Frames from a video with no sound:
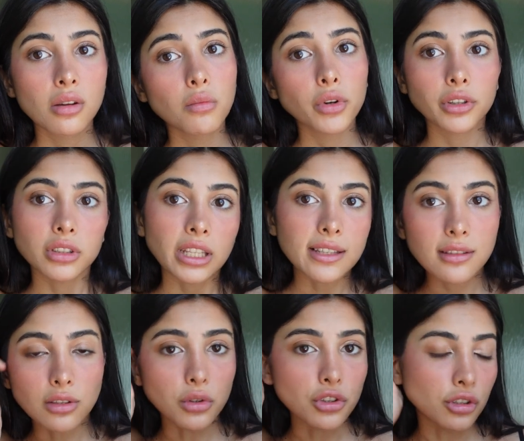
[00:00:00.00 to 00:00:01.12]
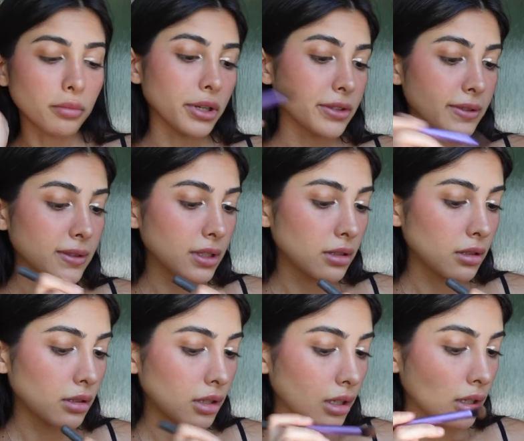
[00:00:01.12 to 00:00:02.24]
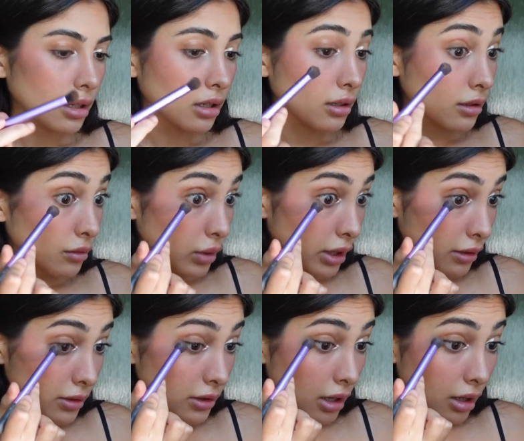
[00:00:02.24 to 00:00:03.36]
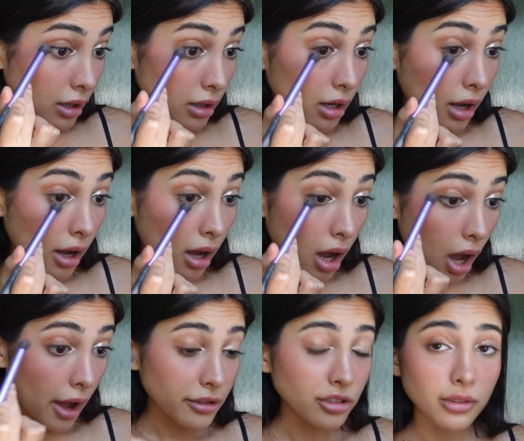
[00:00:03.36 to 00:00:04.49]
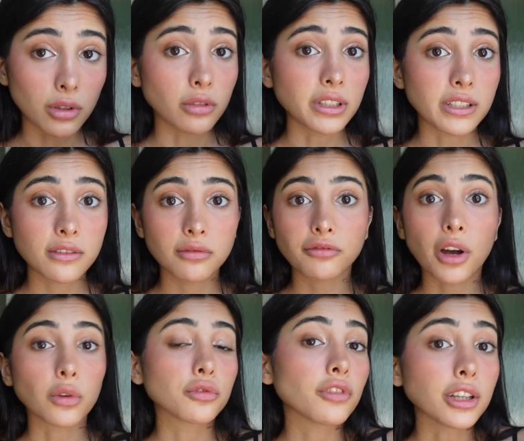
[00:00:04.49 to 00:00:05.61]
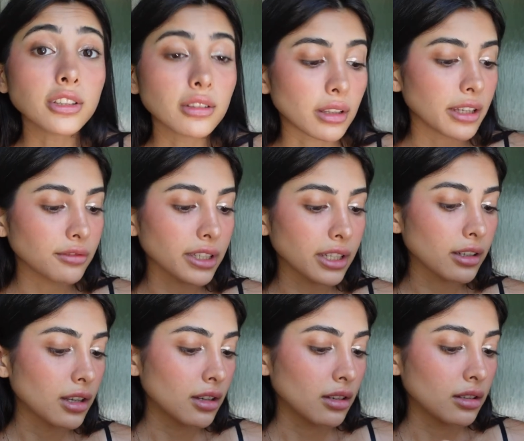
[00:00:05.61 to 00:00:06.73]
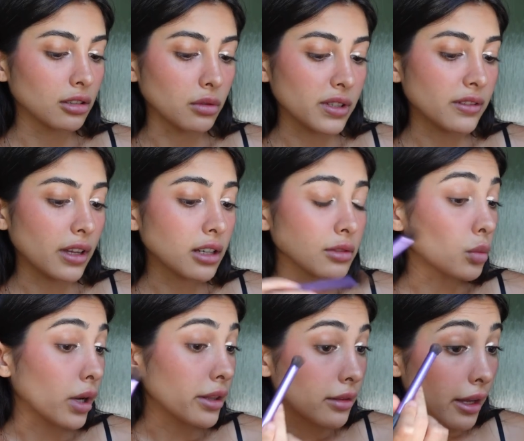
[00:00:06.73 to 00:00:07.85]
more or less social person. And when I was young, I just always found fun in life. Like, there was not even one